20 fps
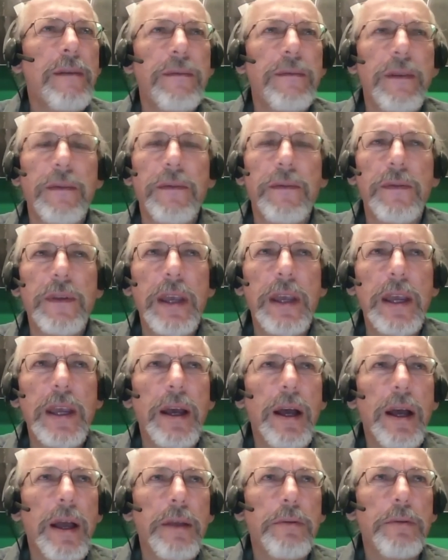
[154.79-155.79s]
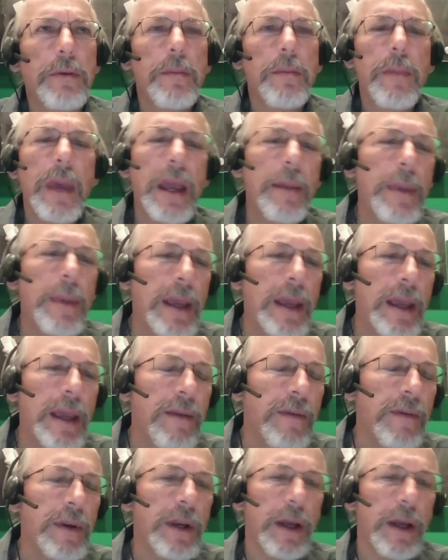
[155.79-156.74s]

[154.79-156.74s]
50, 100, maybe even